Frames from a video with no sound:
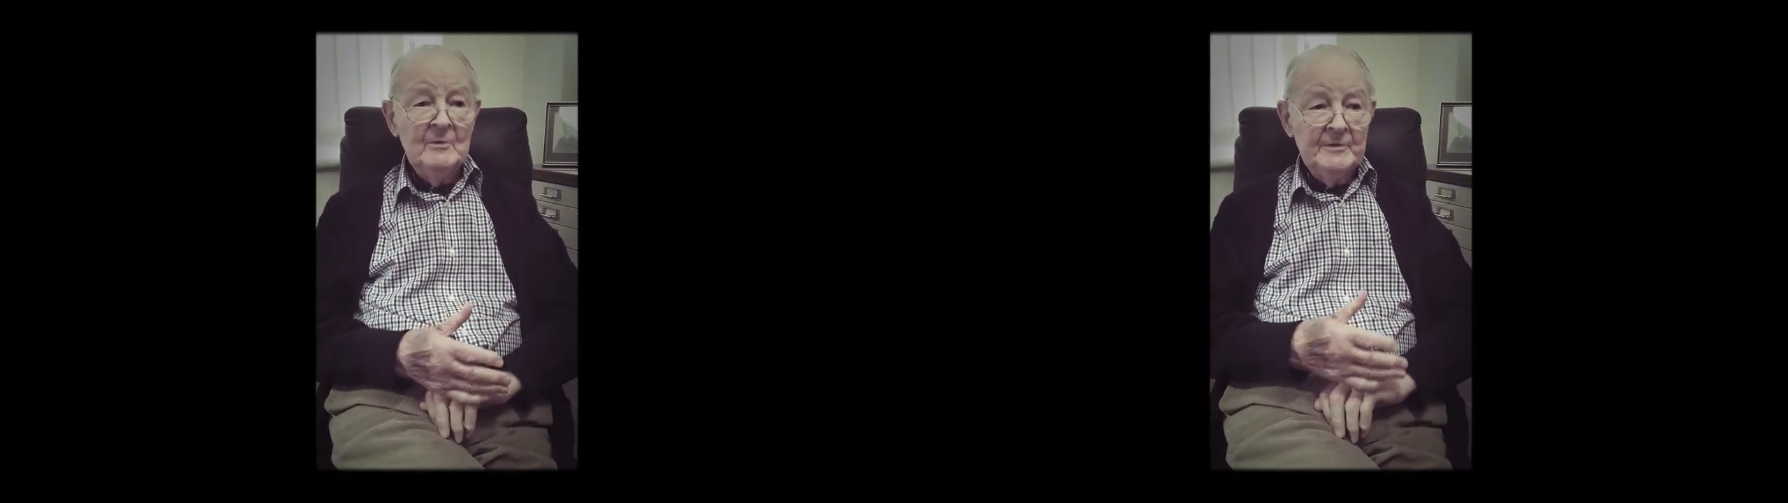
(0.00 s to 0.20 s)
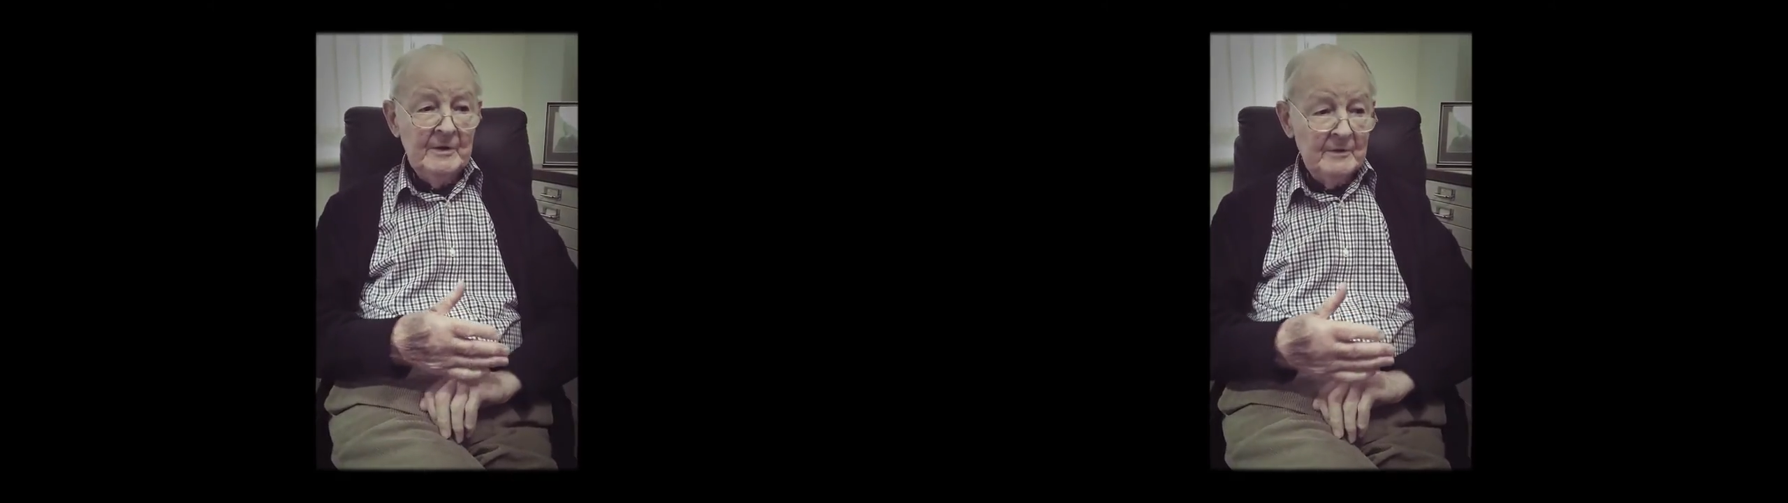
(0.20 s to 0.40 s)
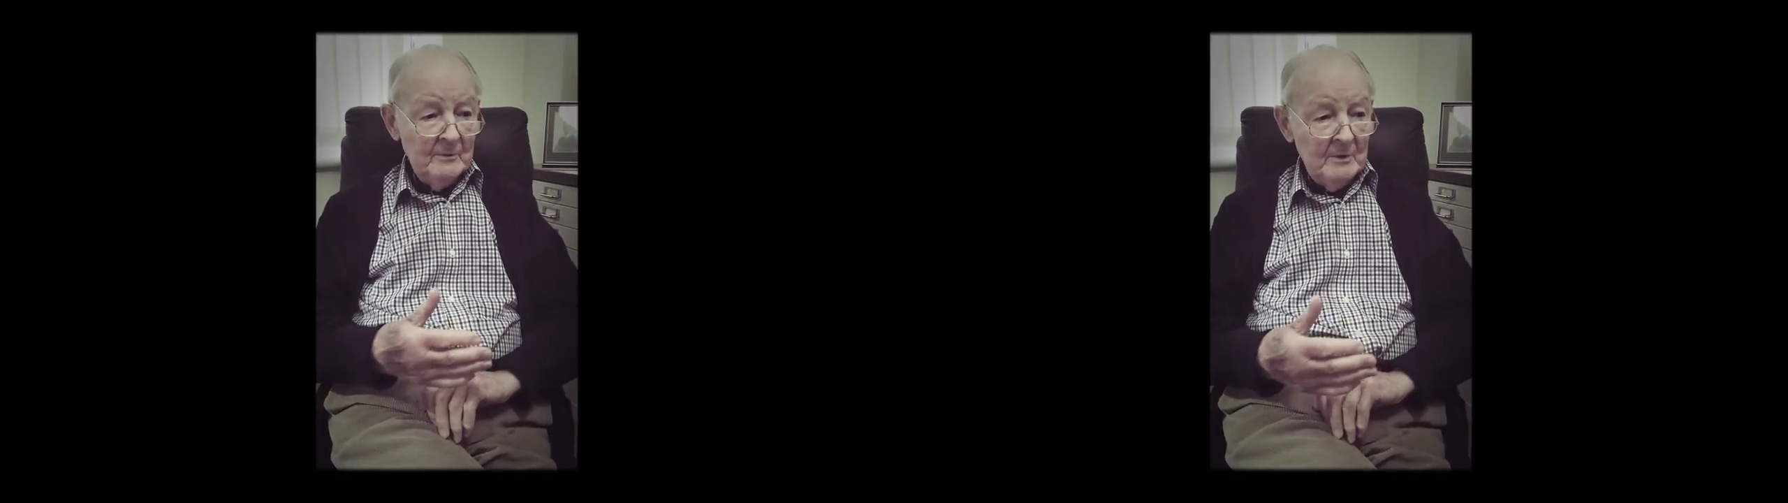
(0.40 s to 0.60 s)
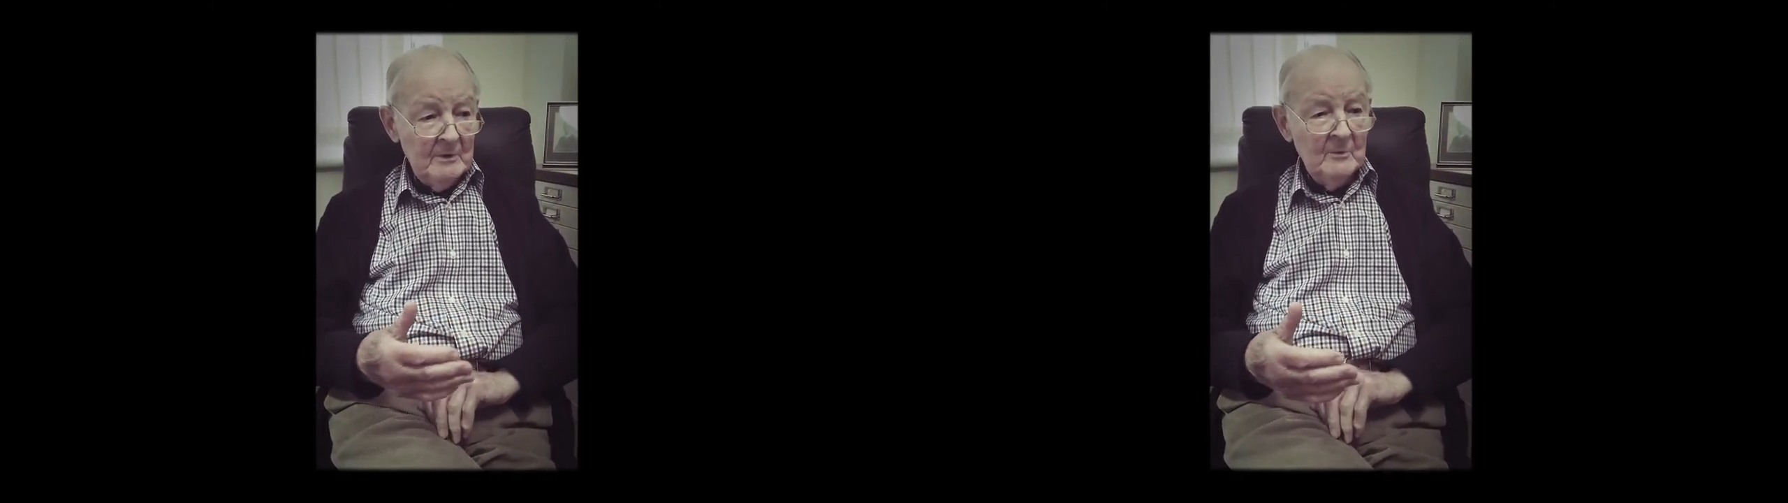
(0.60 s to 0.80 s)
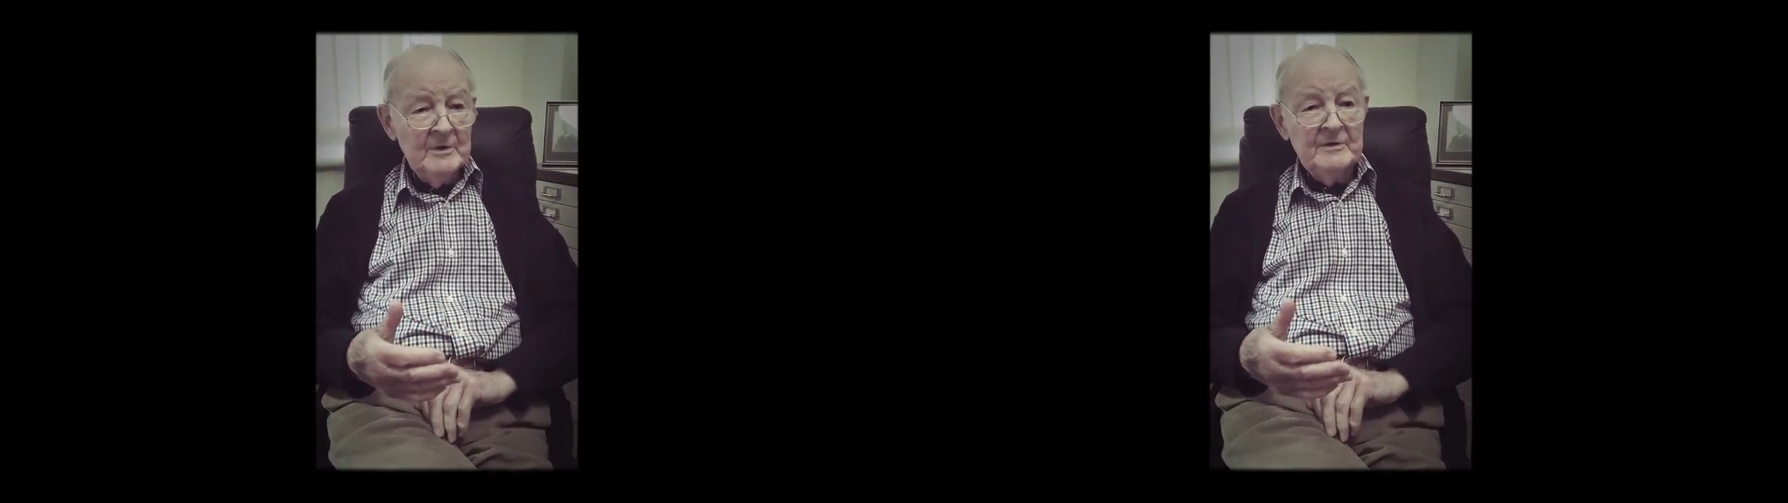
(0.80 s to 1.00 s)
although there
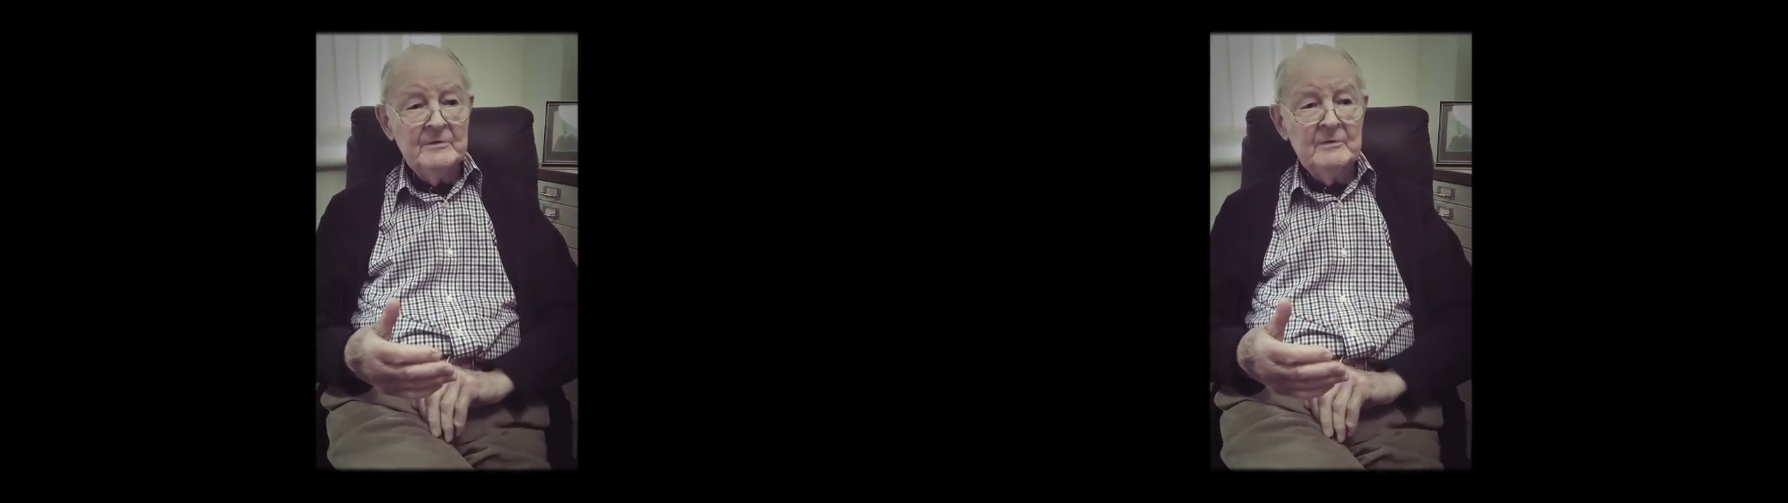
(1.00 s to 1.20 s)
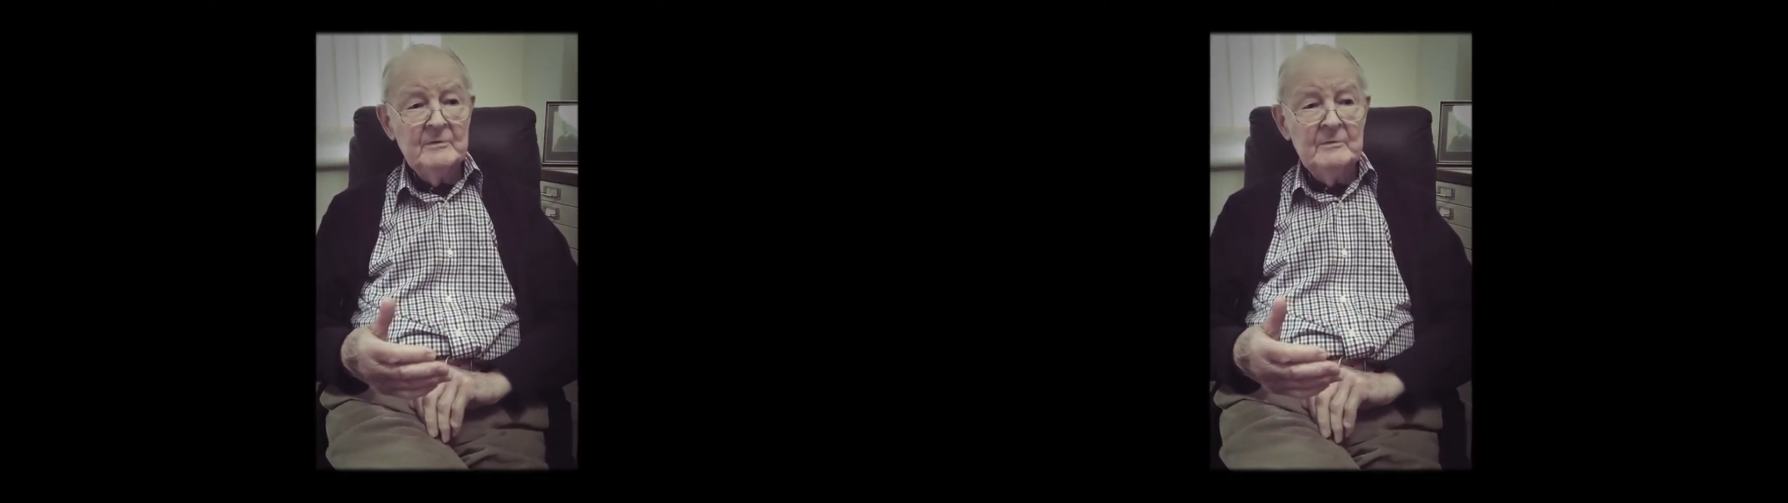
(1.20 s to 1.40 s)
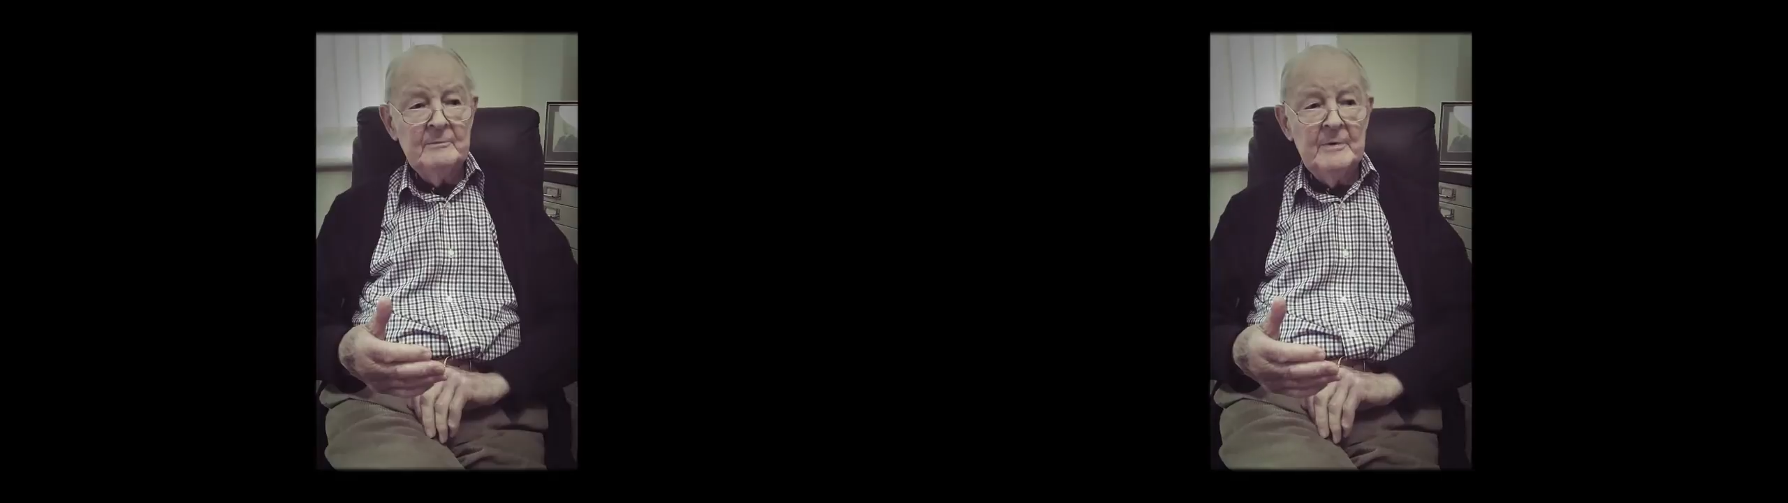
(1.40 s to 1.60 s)
were one or two